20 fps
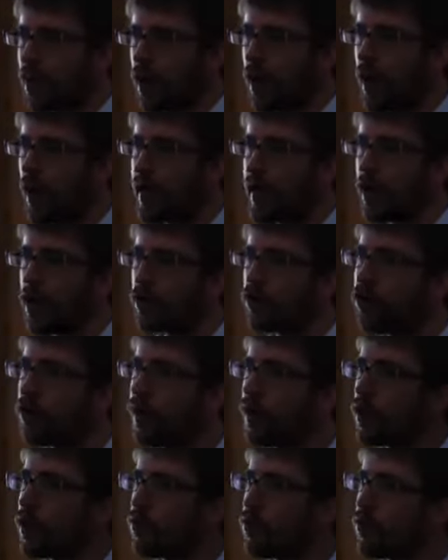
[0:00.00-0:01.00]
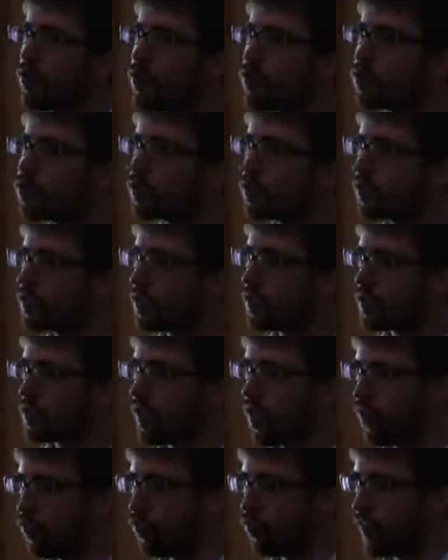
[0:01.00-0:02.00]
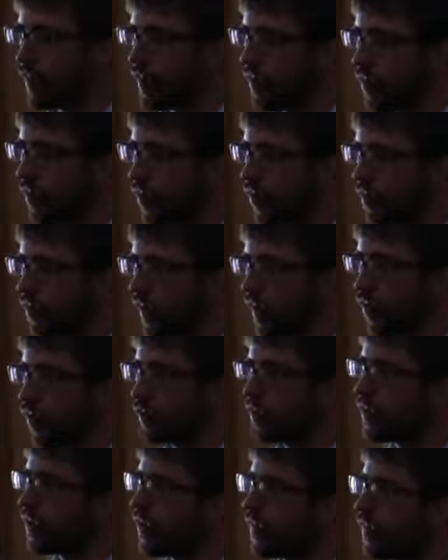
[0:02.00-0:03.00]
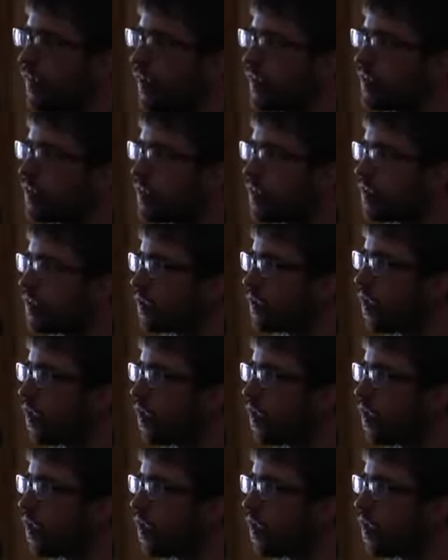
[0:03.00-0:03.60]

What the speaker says: I underwent a personal discovery of Antarctica that